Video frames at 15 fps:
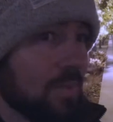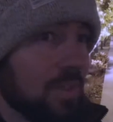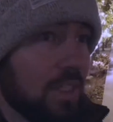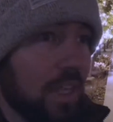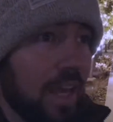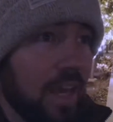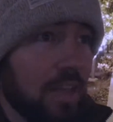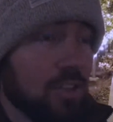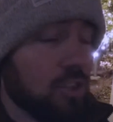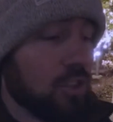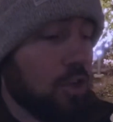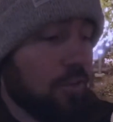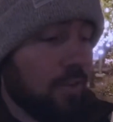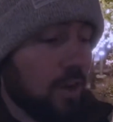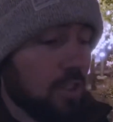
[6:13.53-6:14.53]
yeah,
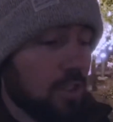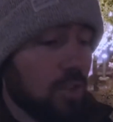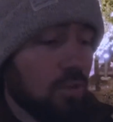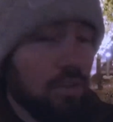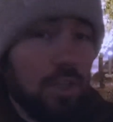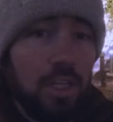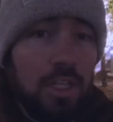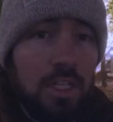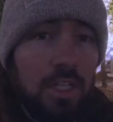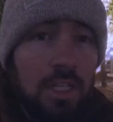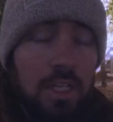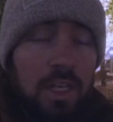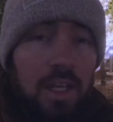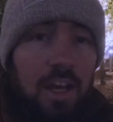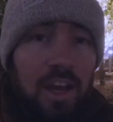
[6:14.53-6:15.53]
so far so good.
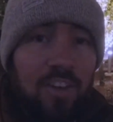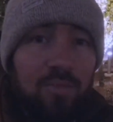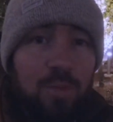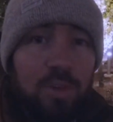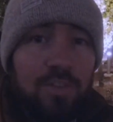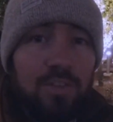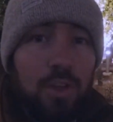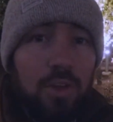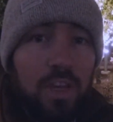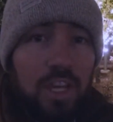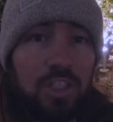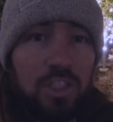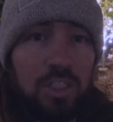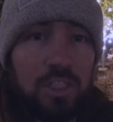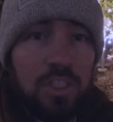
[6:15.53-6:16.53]
I've moved
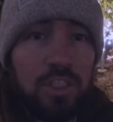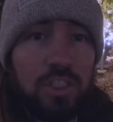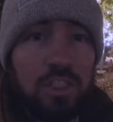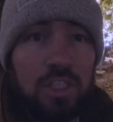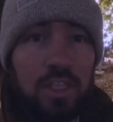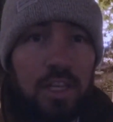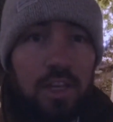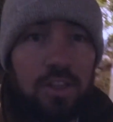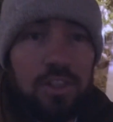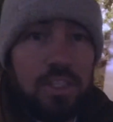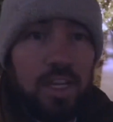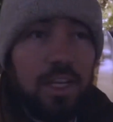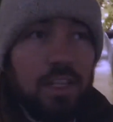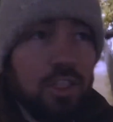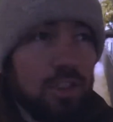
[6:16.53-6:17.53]
locations just to the other
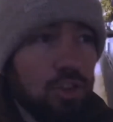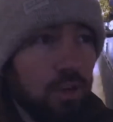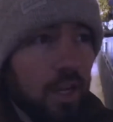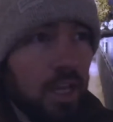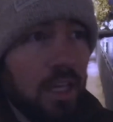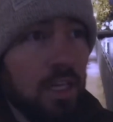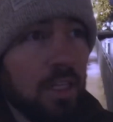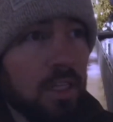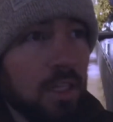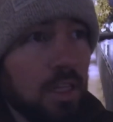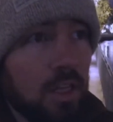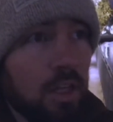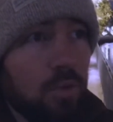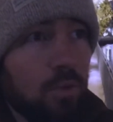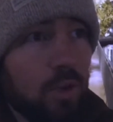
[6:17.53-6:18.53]
side of the train.
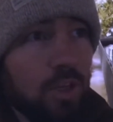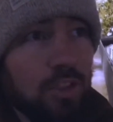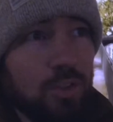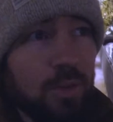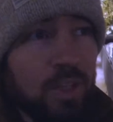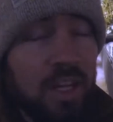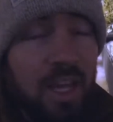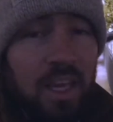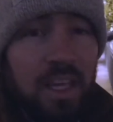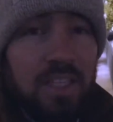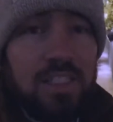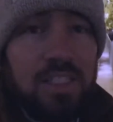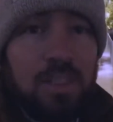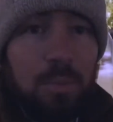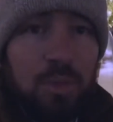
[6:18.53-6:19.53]
We are doing a
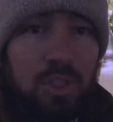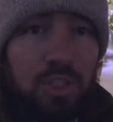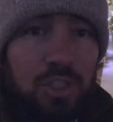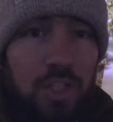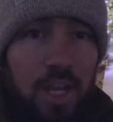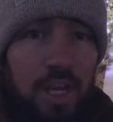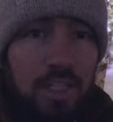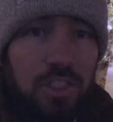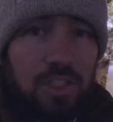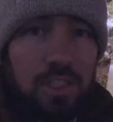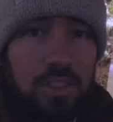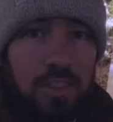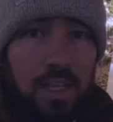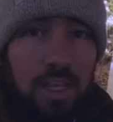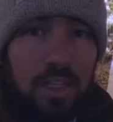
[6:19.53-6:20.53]
similar shot, just
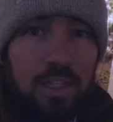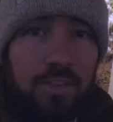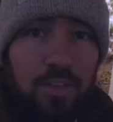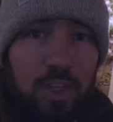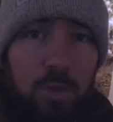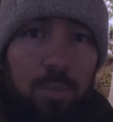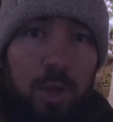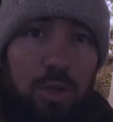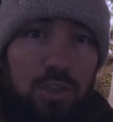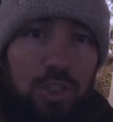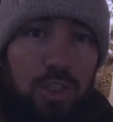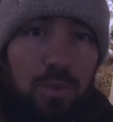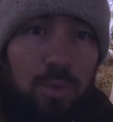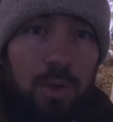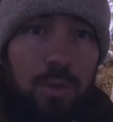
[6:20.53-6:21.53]
a slightly different
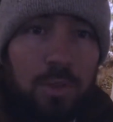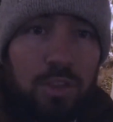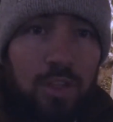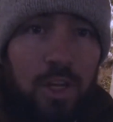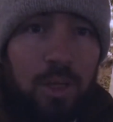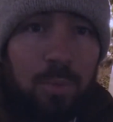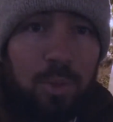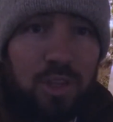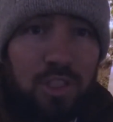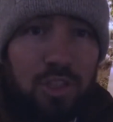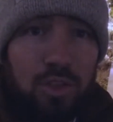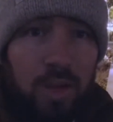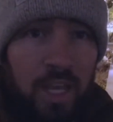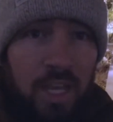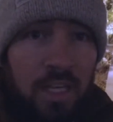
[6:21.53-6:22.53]
composure, where we're trying to put the
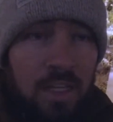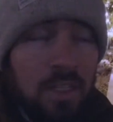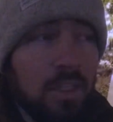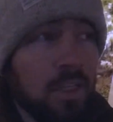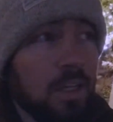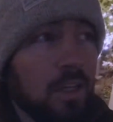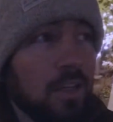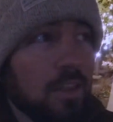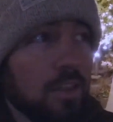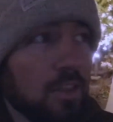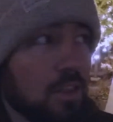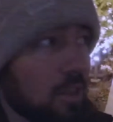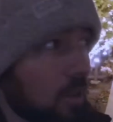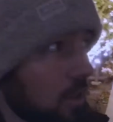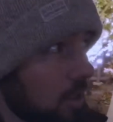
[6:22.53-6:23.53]
train,
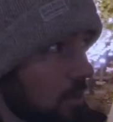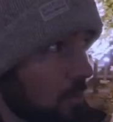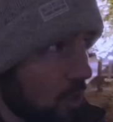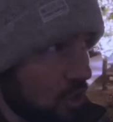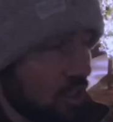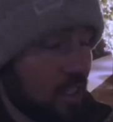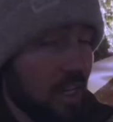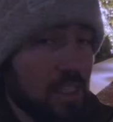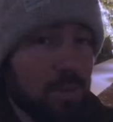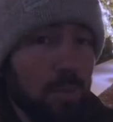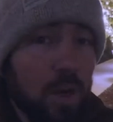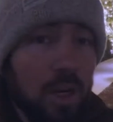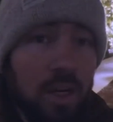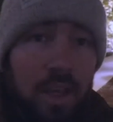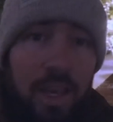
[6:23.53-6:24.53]
the merchandise
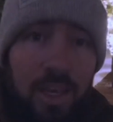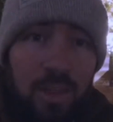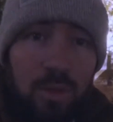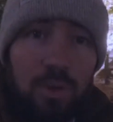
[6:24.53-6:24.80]
mart, and the